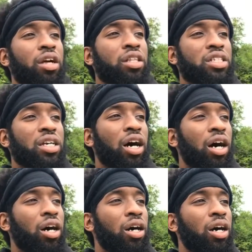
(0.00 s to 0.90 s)
this
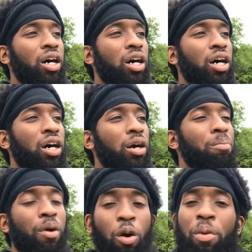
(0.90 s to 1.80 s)

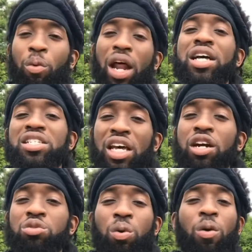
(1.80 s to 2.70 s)
moment with
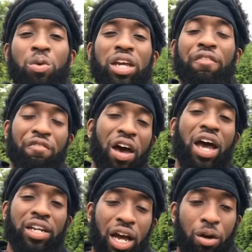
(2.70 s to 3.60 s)
ourselves where we can
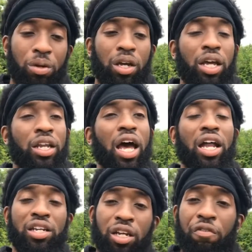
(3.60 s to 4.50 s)
find out and
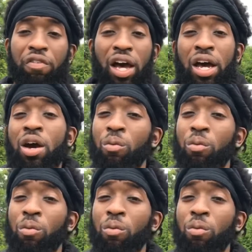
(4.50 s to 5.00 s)
identify